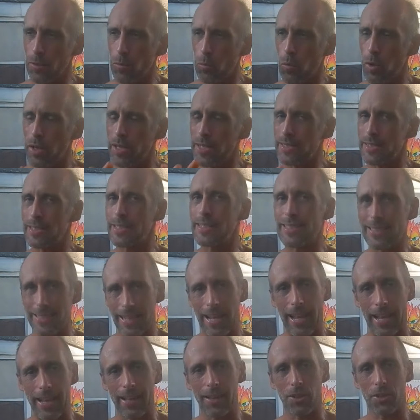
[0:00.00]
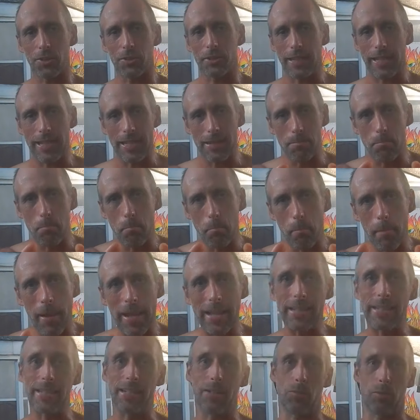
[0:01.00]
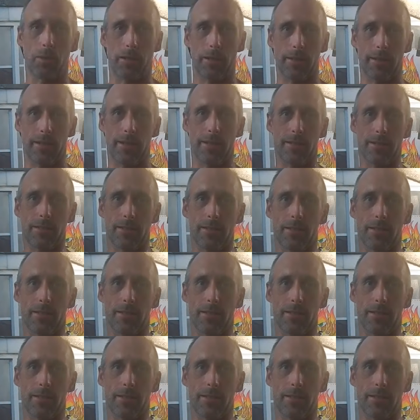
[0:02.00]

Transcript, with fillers: what is entailed in making one of these.